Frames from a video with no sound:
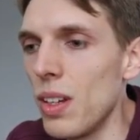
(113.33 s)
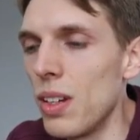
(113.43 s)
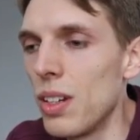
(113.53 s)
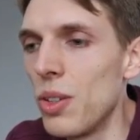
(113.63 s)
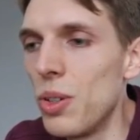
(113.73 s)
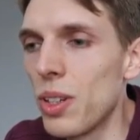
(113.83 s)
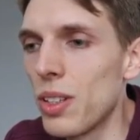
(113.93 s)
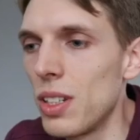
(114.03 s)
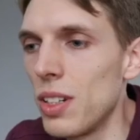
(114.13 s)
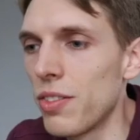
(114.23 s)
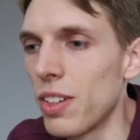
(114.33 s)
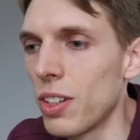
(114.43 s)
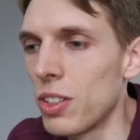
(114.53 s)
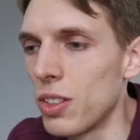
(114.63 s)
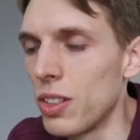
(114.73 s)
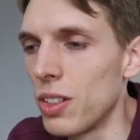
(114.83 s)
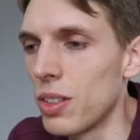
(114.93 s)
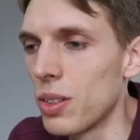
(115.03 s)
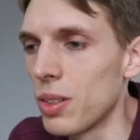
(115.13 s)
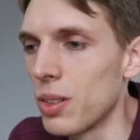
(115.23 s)
Here you can see the function that
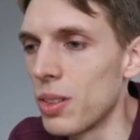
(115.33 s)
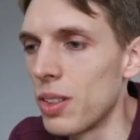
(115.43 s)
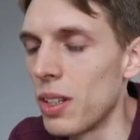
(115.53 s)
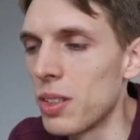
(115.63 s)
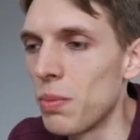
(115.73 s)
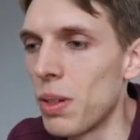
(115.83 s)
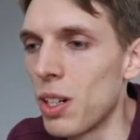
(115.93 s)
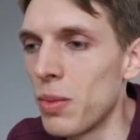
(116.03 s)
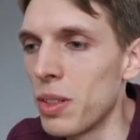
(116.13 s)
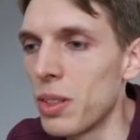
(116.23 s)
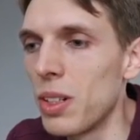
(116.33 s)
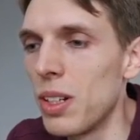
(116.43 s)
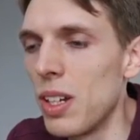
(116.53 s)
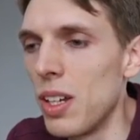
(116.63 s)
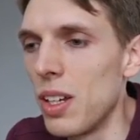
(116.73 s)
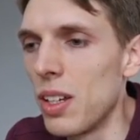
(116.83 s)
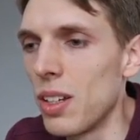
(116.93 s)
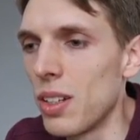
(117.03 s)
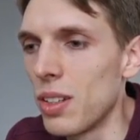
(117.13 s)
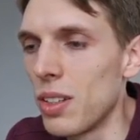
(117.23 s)
takes a parameter,
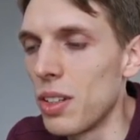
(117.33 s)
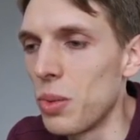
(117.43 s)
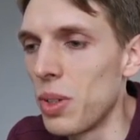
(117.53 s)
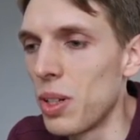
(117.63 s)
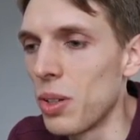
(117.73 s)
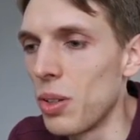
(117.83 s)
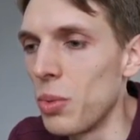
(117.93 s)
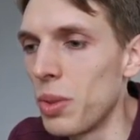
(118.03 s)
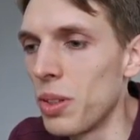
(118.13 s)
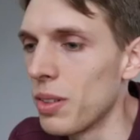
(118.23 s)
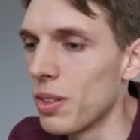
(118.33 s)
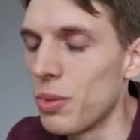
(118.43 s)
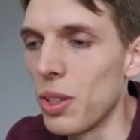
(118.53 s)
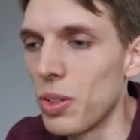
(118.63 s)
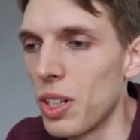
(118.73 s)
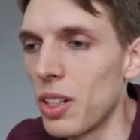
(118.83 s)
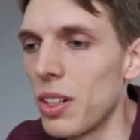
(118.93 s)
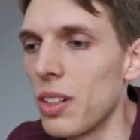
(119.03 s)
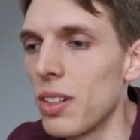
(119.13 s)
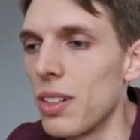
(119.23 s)
and then we are looping, we are
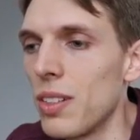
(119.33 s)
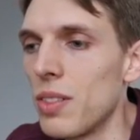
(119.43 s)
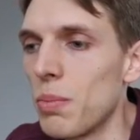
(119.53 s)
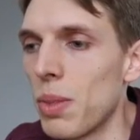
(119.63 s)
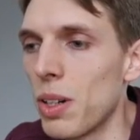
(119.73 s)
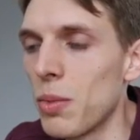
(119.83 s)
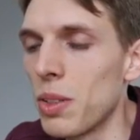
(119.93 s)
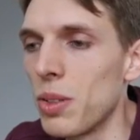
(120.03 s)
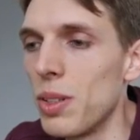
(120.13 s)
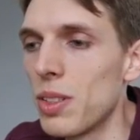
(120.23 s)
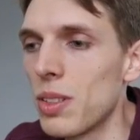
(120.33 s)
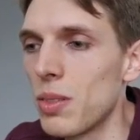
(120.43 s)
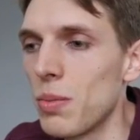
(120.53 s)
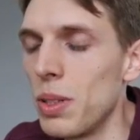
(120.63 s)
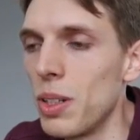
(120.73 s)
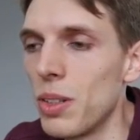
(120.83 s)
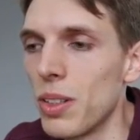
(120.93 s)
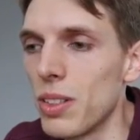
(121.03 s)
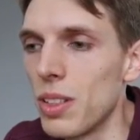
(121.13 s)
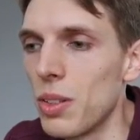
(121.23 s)
checking if the parameter is bigger
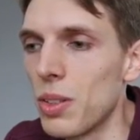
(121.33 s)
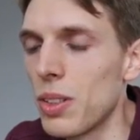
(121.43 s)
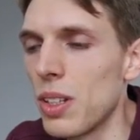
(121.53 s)
than 0.